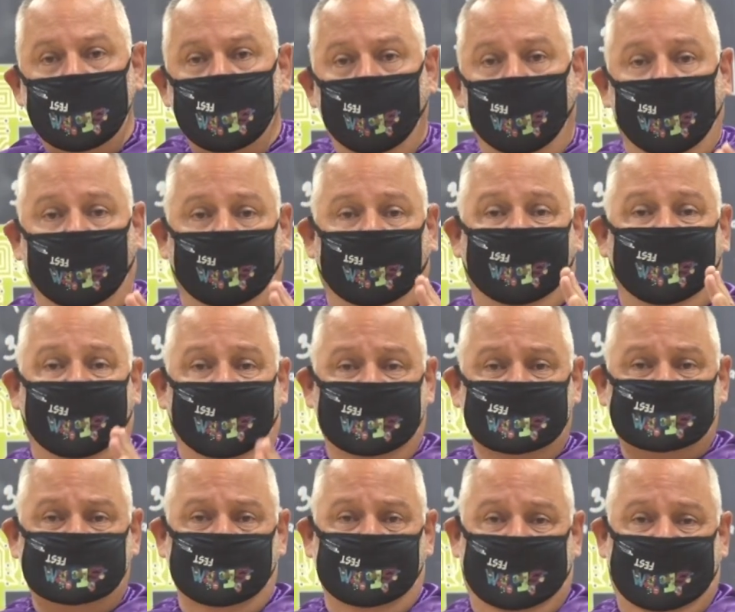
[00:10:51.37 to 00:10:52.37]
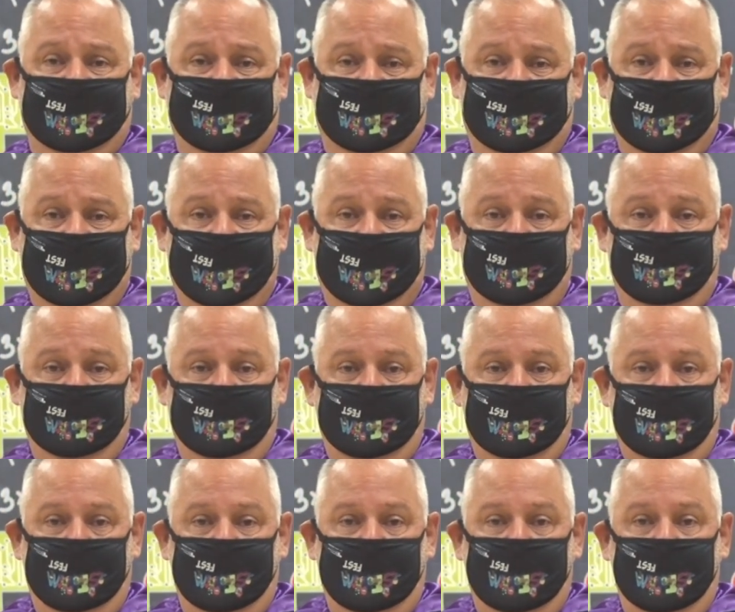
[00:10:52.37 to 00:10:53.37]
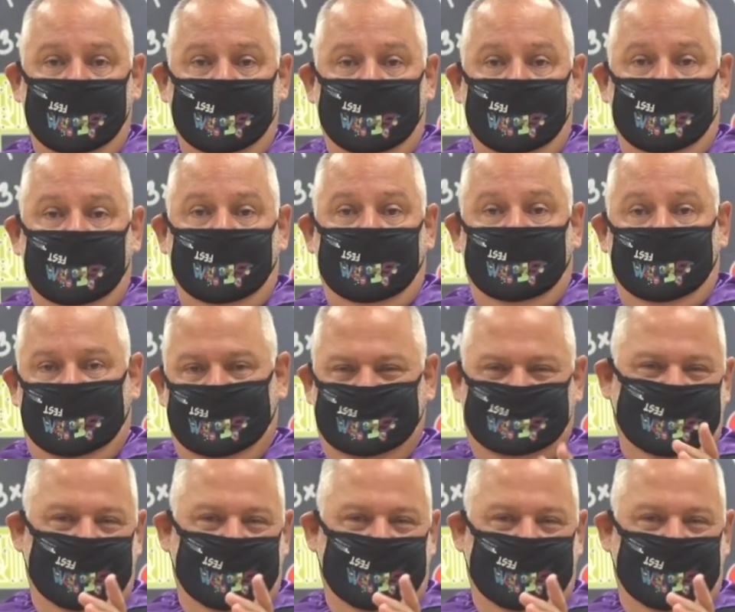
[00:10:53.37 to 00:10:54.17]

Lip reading: what we're also getting at is